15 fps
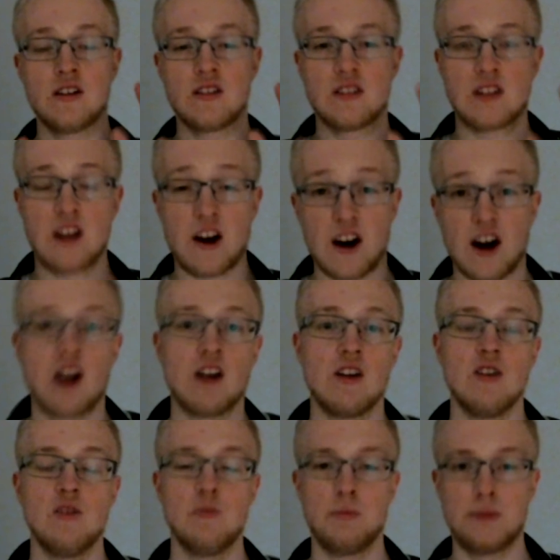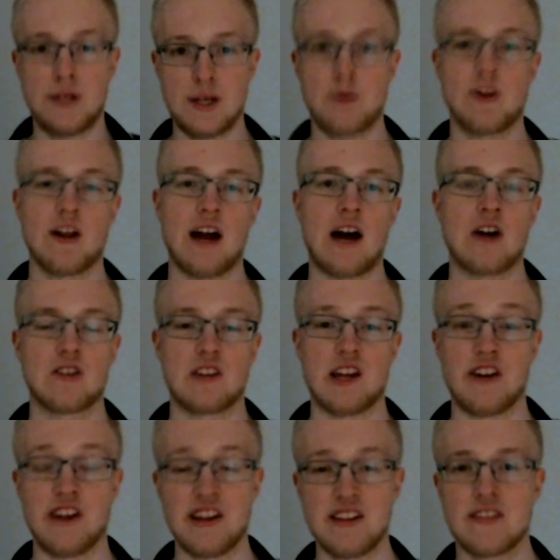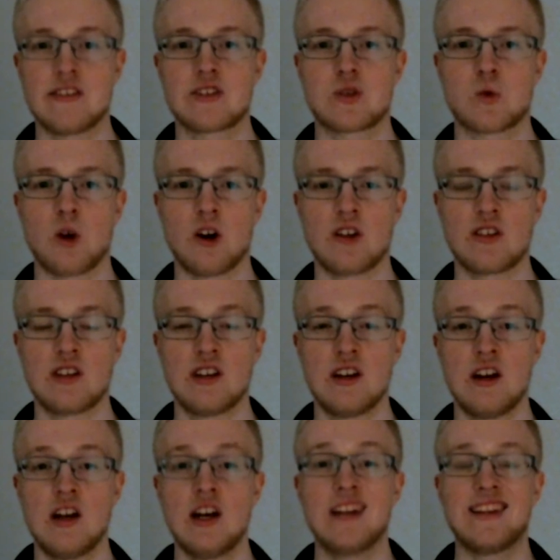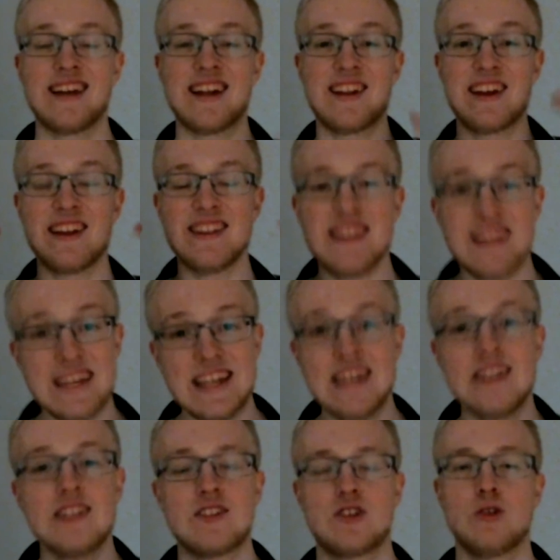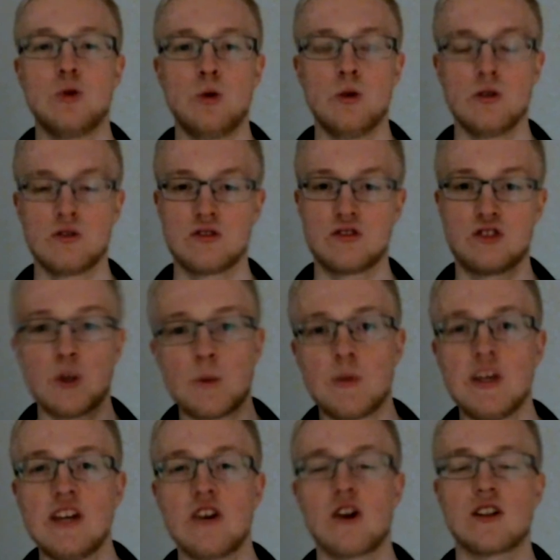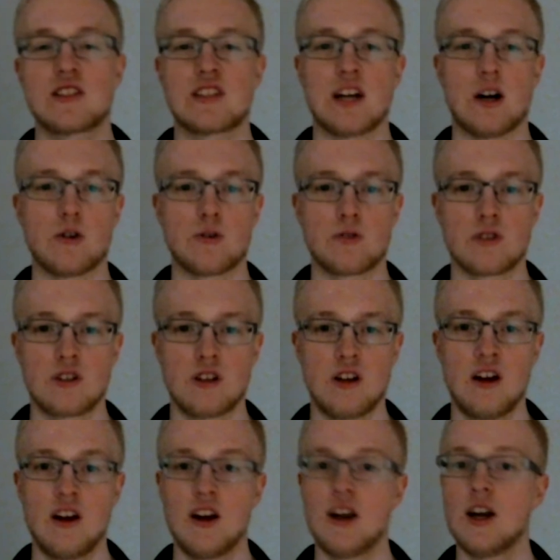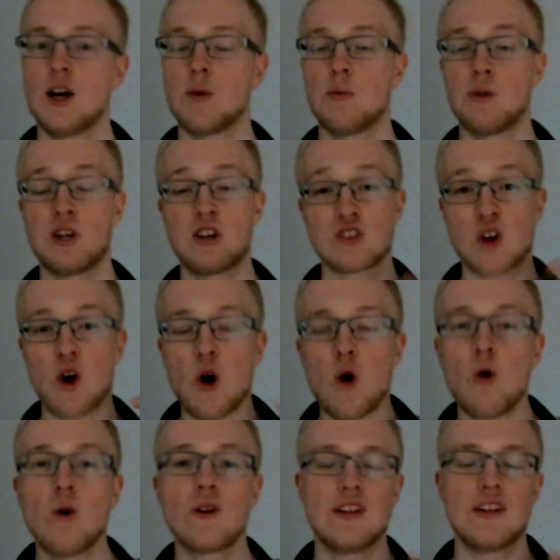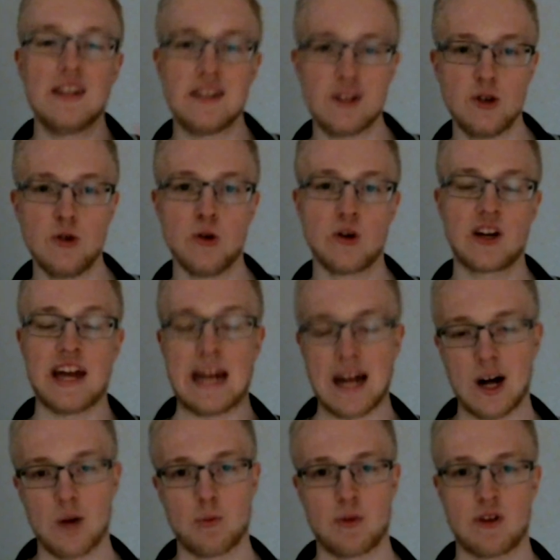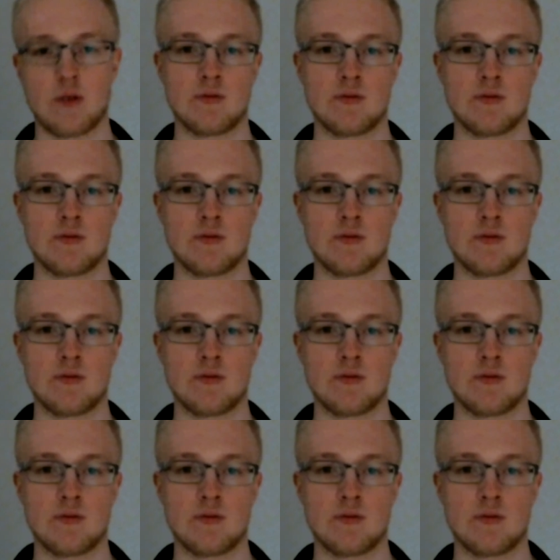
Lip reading: There are people out there in this world that need you to be yourself, because only you can help them.